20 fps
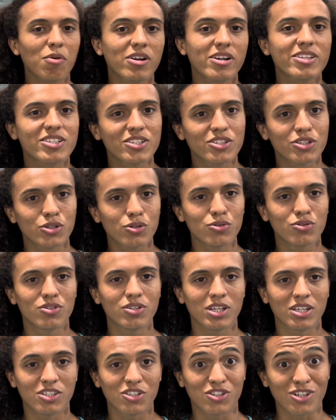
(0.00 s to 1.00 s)
doesn't do
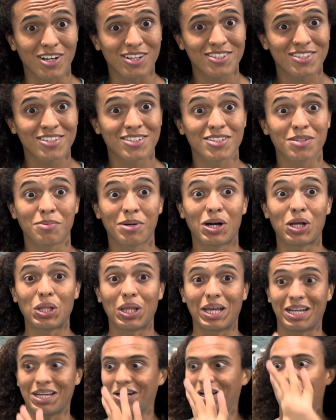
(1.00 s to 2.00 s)
it justice about
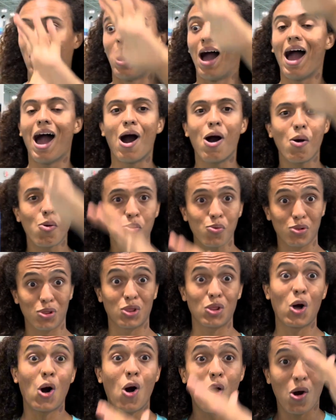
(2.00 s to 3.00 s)
like how
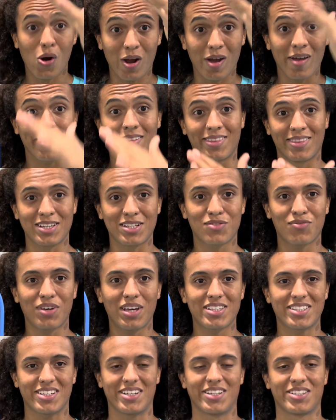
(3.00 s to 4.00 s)
long this
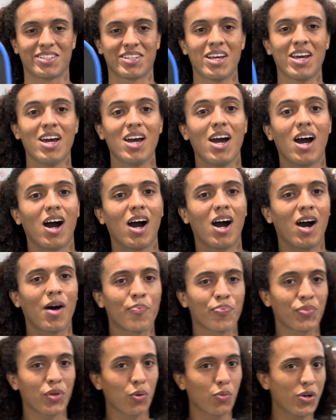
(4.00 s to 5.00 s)
face is.
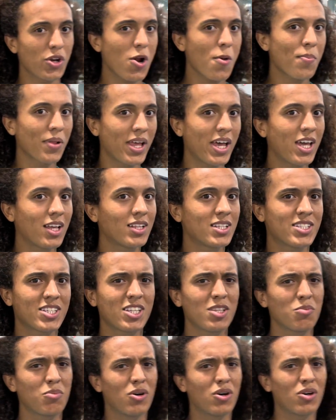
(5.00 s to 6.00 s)
When you're playing, let's say
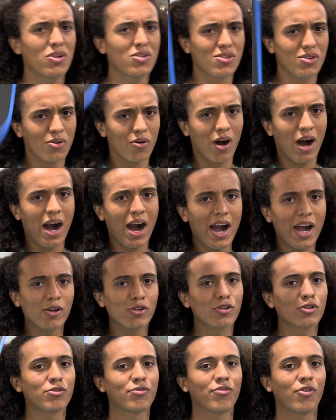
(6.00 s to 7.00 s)
the ball goes a little high or a
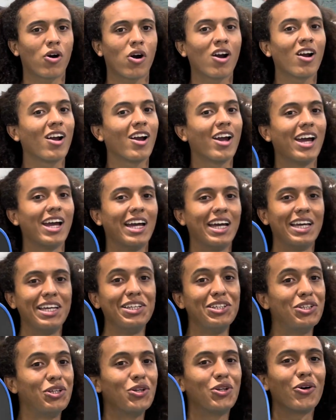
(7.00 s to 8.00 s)
little far,
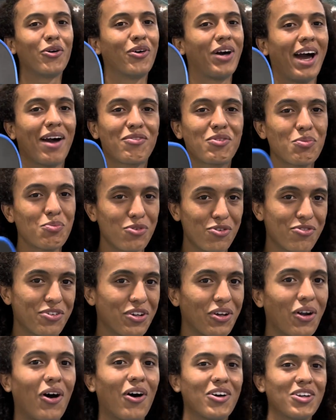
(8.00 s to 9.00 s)
you don't have to move at
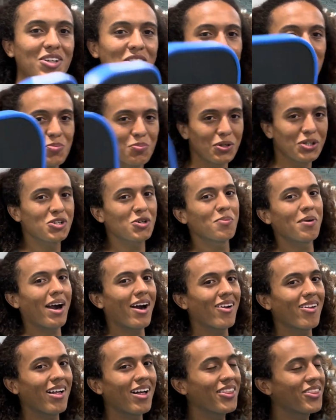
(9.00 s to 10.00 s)
all. You can just put your
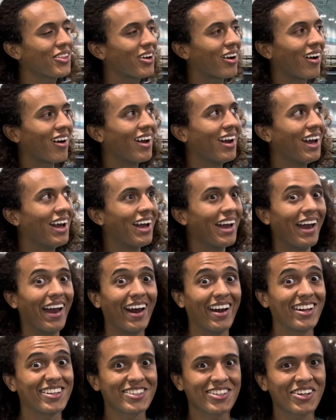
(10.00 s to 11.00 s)
paddle out there
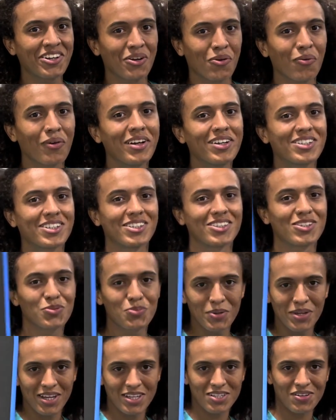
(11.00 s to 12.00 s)
and it's gonna reach it just
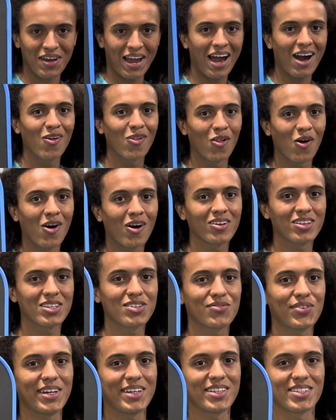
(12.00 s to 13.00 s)
because of how long
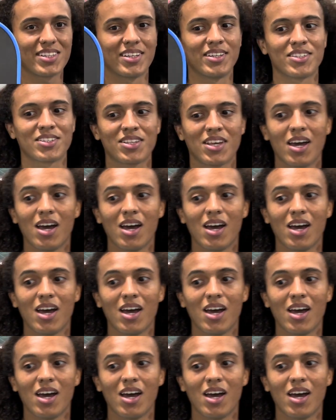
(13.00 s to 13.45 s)
this face is.